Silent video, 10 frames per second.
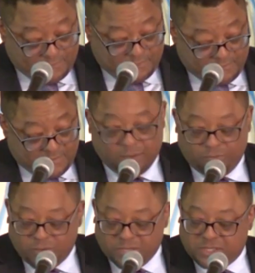It
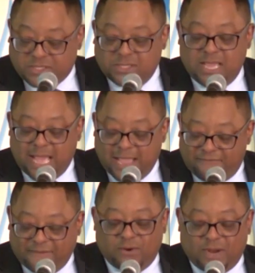was, I
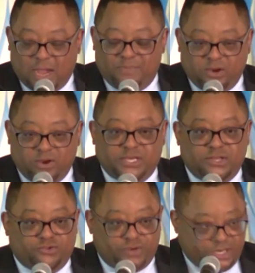felt, our Puritan
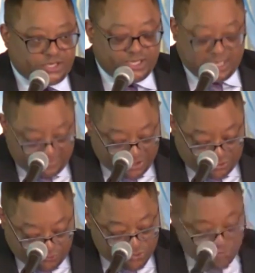tradition coming
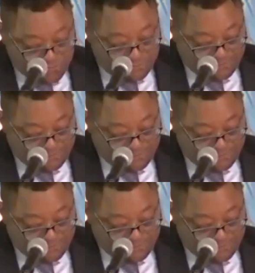through.